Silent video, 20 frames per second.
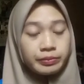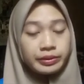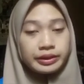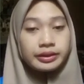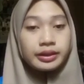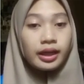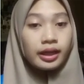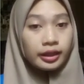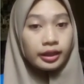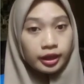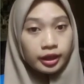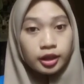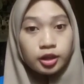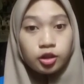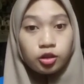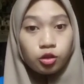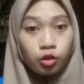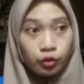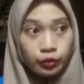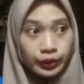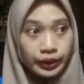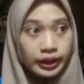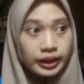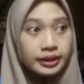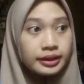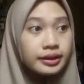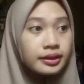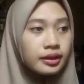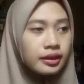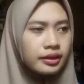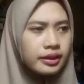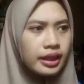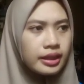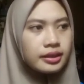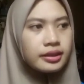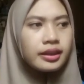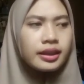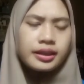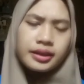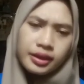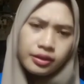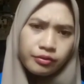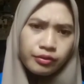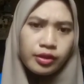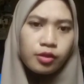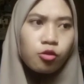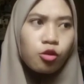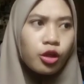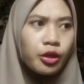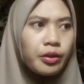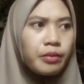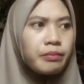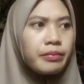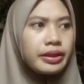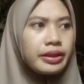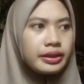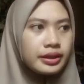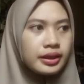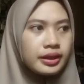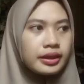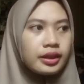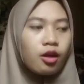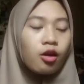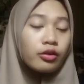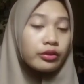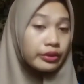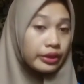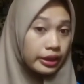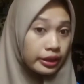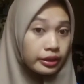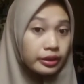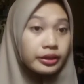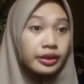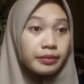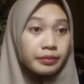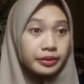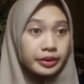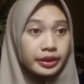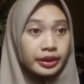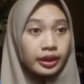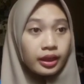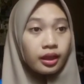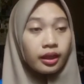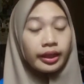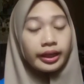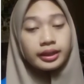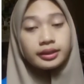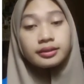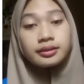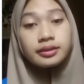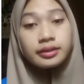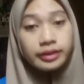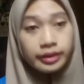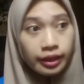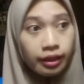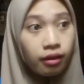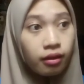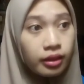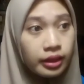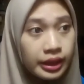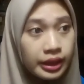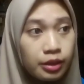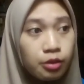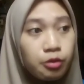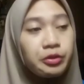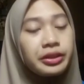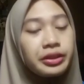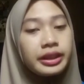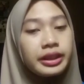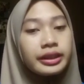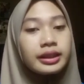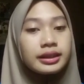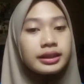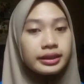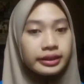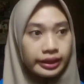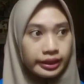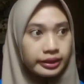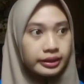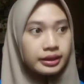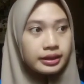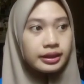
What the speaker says: are categories that classify words based on their grammatical and syntactically within a sentence.